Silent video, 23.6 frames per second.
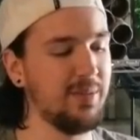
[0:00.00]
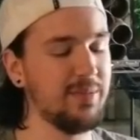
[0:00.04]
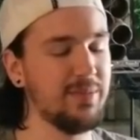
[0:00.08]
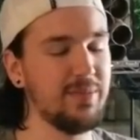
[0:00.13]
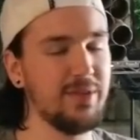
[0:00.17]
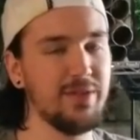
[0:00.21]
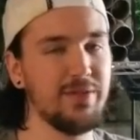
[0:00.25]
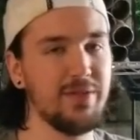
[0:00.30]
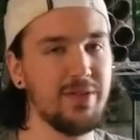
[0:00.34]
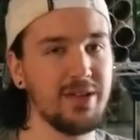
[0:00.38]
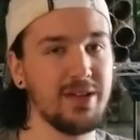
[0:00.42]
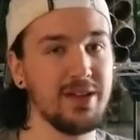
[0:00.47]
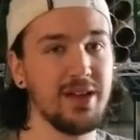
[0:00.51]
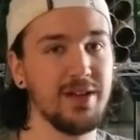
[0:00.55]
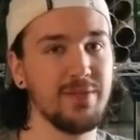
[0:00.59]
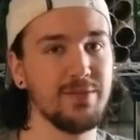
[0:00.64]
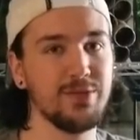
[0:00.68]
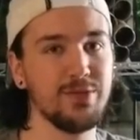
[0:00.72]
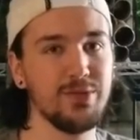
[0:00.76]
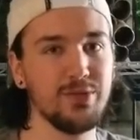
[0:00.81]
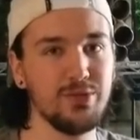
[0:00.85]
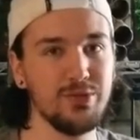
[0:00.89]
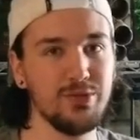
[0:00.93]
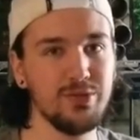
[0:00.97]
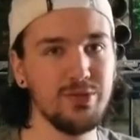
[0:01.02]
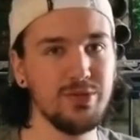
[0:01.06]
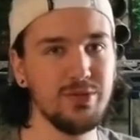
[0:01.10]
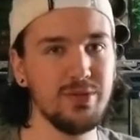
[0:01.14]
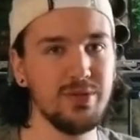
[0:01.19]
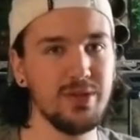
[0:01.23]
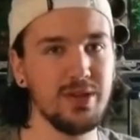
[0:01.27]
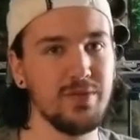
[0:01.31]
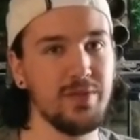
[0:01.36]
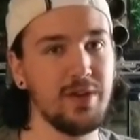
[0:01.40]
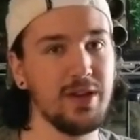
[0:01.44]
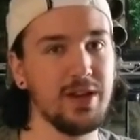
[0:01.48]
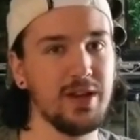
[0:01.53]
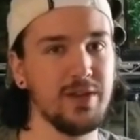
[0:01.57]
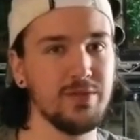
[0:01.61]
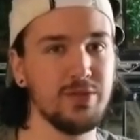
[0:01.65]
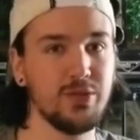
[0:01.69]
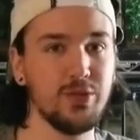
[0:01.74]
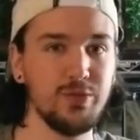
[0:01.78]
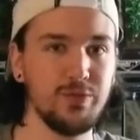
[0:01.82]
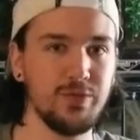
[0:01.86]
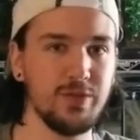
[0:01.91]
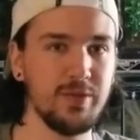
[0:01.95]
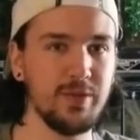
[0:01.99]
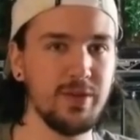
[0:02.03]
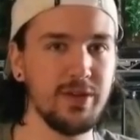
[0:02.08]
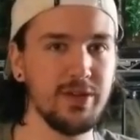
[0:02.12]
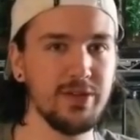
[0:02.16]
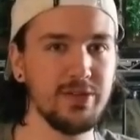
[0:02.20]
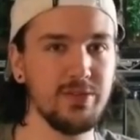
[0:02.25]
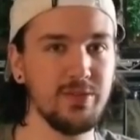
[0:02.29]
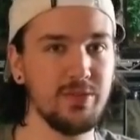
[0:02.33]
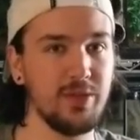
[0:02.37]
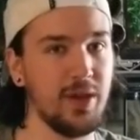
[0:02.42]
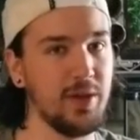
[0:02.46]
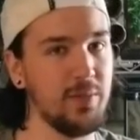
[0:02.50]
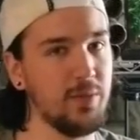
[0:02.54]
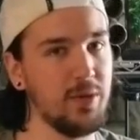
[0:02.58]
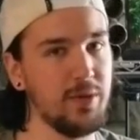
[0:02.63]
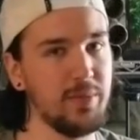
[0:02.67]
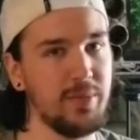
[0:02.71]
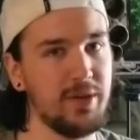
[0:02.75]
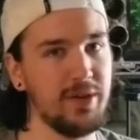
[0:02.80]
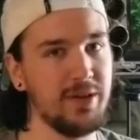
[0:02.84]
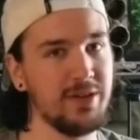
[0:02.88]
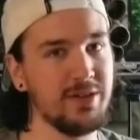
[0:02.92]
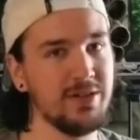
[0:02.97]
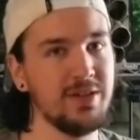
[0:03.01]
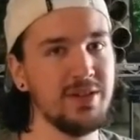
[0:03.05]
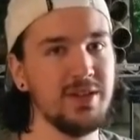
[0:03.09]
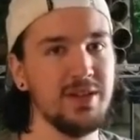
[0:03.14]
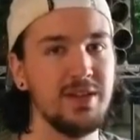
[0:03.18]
if I can have 2 females and 1 male,